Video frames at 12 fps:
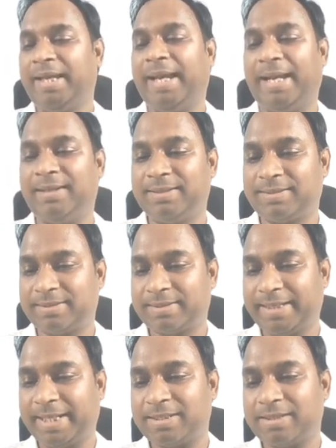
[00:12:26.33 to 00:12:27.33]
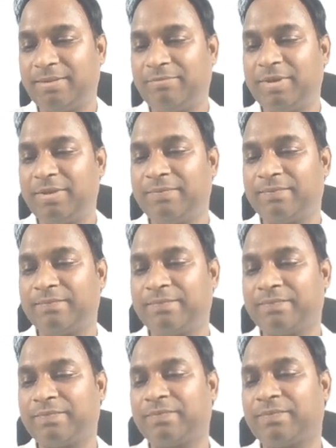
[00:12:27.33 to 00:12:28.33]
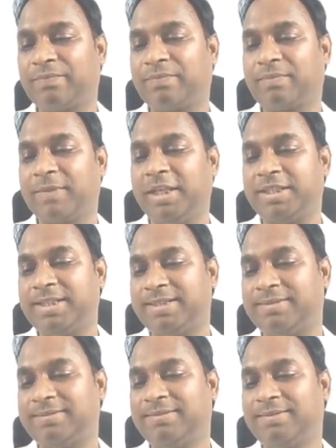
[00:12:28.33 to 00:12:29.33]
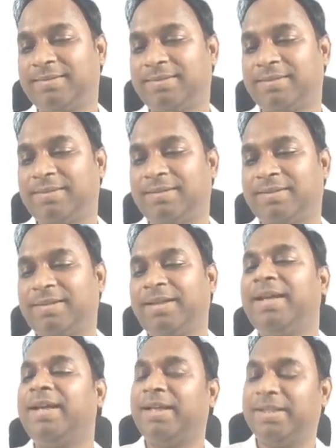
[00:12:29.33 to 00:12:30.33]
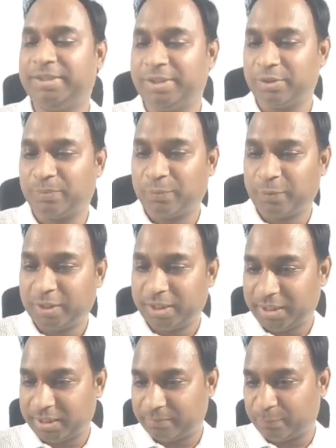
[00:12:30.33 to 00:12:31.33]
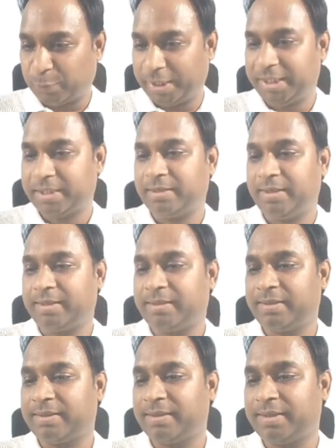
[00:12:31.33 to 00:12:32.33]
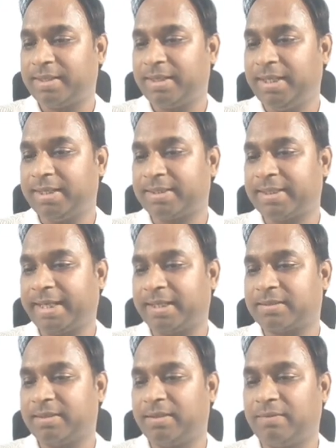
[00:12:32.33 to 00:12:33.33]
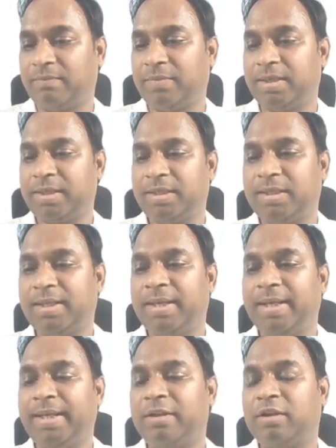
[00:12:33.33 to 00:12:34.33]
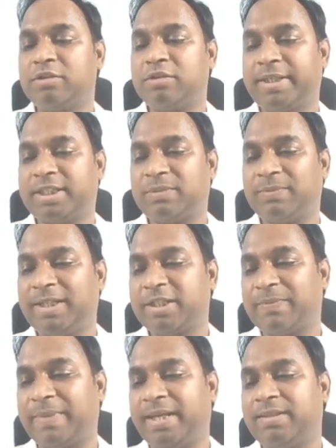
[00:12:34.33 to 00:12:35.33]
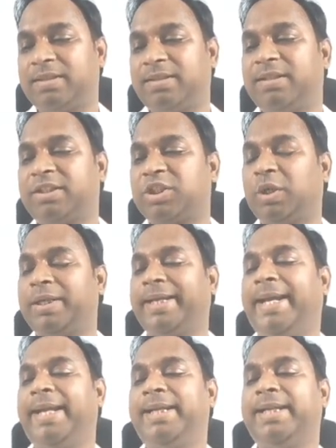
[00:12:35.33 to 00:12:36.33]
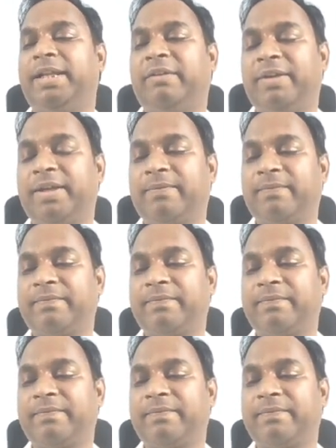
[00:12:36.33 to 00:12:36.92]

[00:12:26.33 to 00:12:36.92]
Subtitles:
And this is a rational number. Isn't it? 0.3333 is a rational number. Here also decimal expansion does not end anywhere.